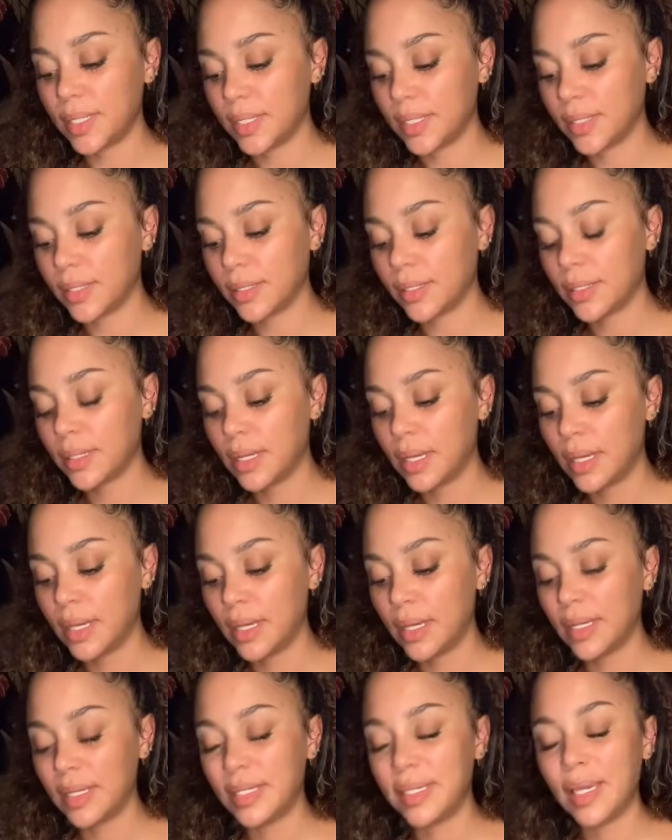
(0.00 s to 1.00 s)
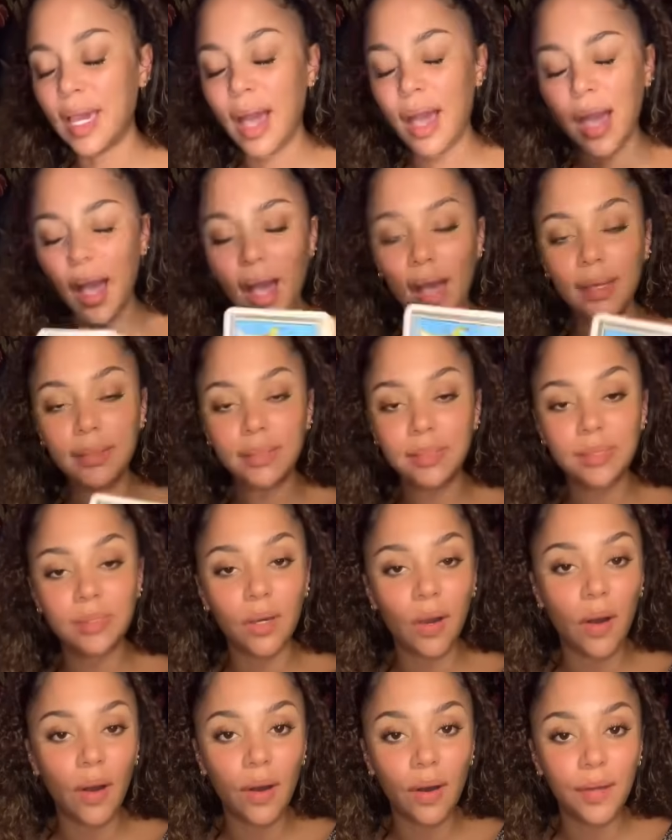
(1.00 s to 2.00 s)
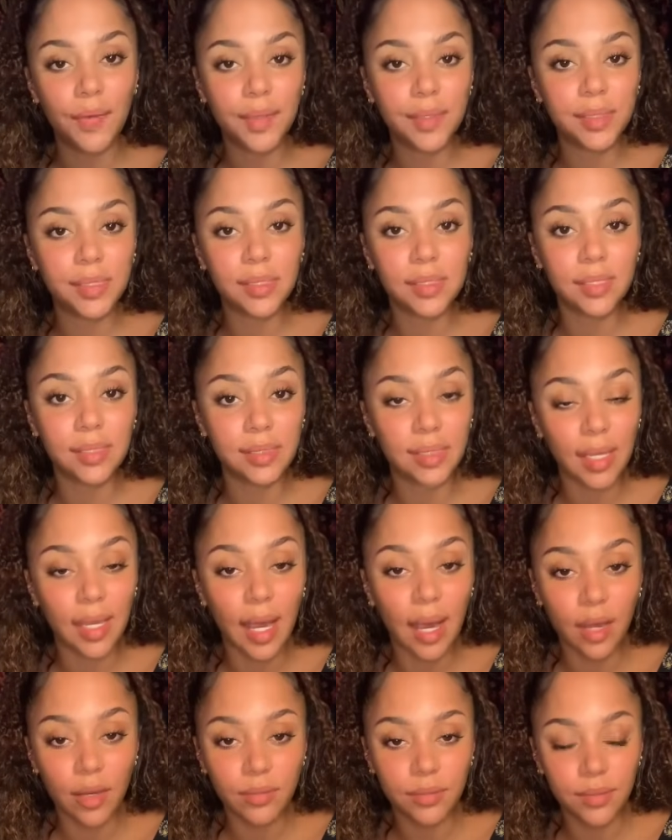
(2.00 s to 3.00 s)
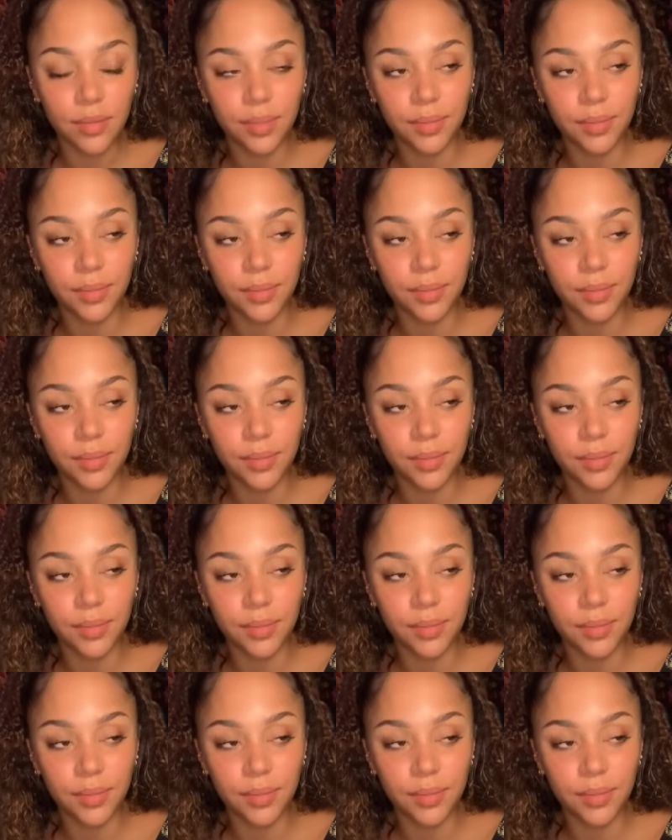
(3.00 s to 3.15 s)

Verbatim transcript: here, yes, y'all, this is, they have,